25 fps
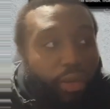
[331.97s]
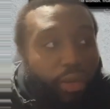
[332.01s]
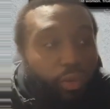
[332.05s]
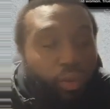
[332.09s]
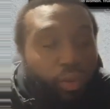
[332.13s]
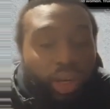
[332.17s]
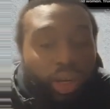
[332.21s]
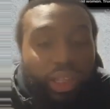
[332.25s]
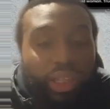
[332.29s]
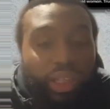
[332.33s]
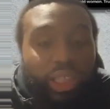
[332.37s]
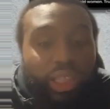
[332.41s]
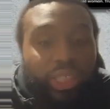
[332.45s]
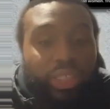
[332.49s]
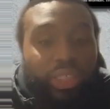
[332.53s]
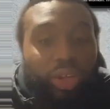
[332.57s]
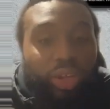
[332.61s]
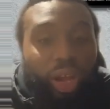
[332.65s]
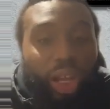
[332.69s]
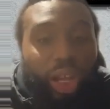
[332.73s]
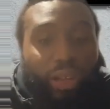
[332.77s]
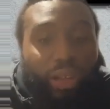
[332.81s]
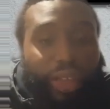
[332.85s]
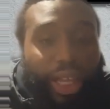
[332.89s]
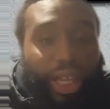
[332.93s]
does all
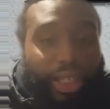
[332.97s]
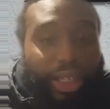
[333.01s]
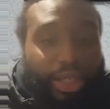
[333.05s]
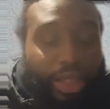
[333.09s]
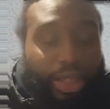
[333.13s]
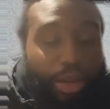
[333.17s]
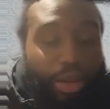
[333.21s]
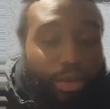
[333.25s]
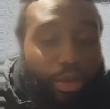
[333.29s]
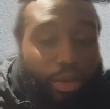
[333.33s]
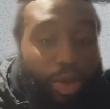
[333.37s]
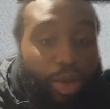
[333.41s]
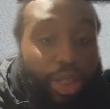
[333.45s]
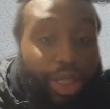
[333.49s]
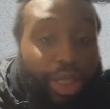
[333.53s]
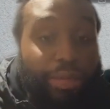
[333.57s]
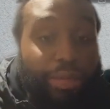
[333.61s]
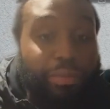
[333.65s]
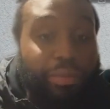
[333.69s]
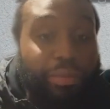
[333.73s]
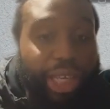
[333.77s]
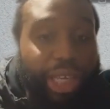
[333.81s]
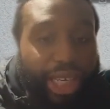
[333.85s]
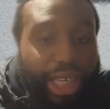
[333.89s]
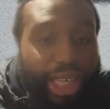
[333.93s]
of that stuff really
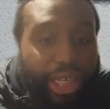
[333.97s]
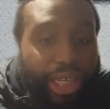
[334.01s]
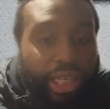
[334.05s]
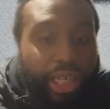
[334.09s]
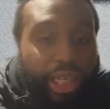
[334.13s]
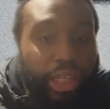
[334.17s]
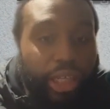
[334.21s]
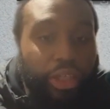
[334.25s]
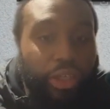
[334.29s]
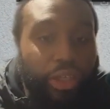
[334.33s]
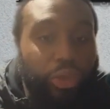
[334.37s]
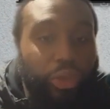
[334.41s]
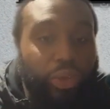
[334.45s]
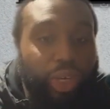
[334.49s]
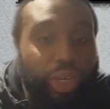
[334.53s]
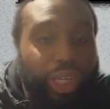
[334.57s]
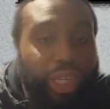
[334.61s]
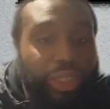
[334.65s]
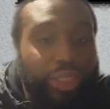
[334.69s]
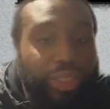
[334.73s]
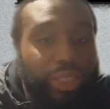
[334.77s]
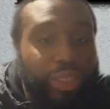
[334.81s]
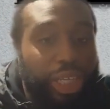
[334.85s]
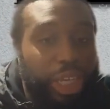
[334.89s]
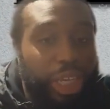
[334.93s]
mean in the grand
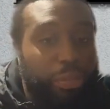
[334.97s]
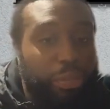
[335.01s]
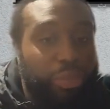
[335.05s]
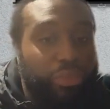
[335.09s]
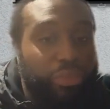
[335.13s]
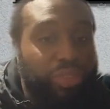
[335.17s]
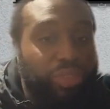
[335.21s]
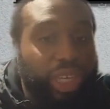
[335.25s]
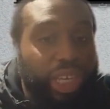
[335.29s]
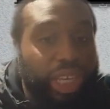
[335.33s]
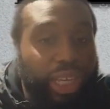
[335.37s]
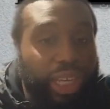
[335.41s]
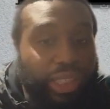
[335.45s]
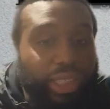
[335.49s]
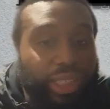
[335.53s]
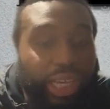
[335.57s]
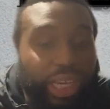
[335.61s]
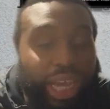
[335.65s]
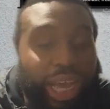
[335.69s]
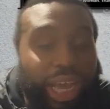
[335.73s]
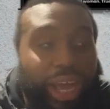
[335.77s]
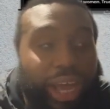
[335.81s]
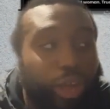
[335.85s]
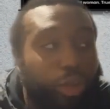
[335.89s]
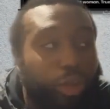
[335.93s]
scheme of things? Like
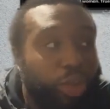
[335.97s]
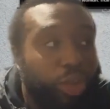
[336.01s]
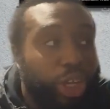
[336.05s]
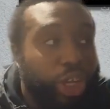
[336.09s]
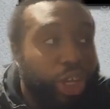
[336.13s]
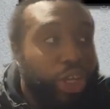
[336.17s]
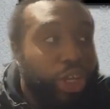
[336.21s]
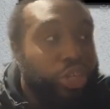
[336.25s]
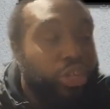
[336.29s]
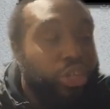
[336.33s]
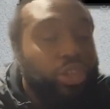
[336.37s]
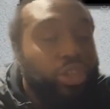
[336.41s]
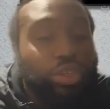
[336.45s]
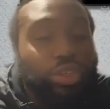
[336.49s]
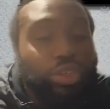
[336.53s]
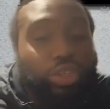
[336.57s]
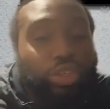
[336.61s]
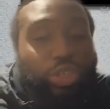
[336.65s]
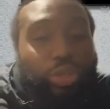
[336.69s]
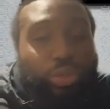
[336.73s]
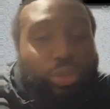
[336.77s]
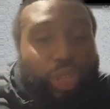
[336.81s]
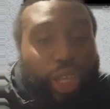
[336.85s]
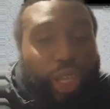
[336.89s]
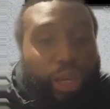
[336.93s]
how do
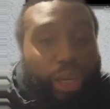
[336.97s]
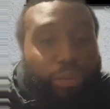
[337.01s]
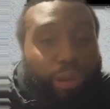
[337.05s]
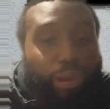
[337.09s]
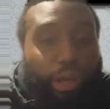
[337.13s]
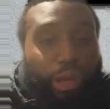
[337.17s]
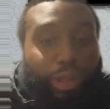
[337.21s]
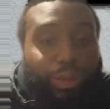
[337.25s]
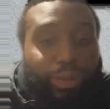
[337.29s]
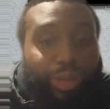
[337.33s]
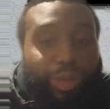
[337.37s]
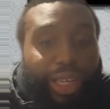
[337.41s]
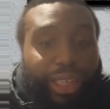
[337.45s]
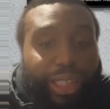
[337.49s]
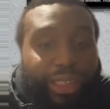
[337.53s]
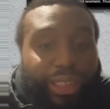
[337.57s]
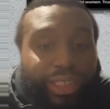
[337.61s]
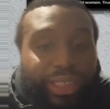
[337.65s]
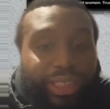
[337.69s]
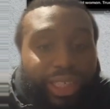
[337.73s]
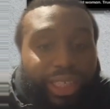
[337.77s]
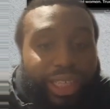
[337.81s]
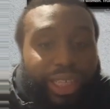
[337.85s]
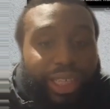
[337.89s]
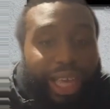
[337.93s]
you think most men
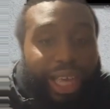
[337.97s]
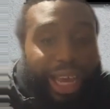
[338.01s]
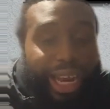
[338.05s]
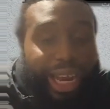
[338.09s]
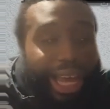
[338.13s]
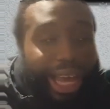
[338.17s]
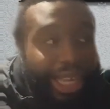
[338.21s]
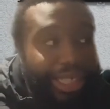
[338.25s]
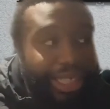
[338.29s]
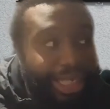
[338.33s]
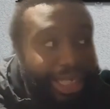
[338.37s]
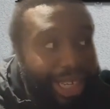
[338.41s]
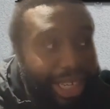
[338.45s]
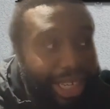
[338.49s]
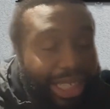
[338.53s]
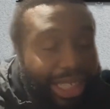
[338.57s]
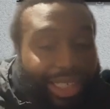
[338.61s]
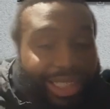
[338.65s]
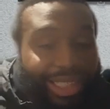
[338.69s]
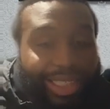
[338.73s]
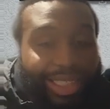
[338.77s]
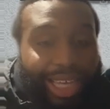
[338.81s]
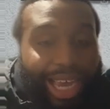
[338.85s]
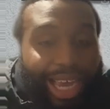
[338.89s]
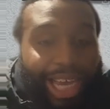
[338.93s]
see that as a
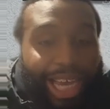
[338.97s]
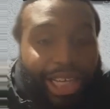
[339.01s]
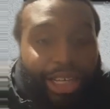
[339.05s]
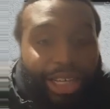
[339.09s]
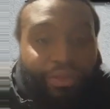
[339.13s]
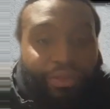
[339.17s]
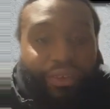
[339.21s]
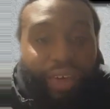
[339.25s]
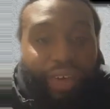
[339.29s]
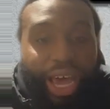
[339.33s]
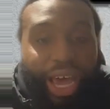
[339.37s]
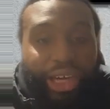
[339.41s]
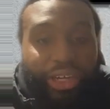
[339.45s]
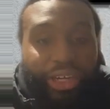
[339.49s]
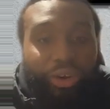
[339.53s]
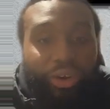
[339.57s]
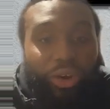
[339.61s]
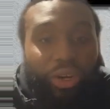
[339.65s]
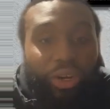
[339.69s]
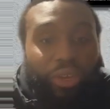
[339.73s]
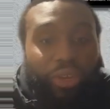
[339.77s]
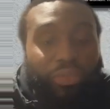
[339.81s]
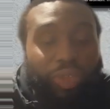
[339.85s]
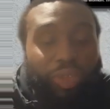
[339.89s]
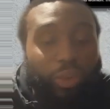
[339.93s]
deciding factor on
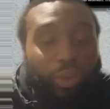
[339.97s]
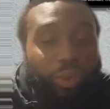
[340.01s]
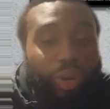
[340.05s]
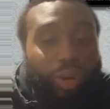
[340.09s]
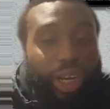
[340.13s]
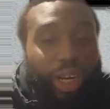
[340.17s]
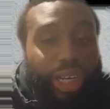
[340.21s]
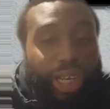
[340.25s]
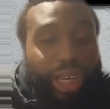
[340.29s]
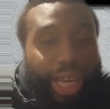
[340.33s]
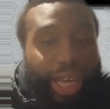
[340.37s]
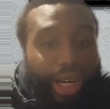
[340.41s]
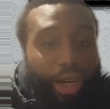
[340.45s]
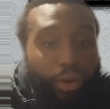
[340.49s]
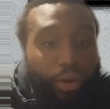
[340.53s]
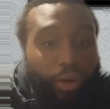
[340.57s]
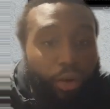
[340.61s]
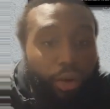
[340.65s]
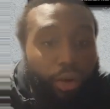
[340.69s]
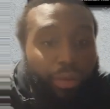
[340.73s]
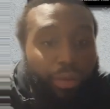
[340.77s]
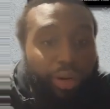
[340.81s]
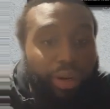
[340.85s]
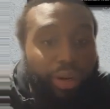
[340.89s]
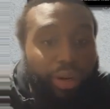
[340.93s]
if they want to date a
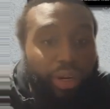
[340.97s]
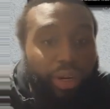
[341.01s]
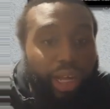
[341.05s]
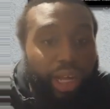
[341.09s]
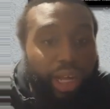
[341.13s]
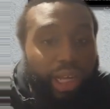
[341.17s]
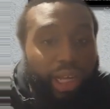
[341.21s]
woman or not?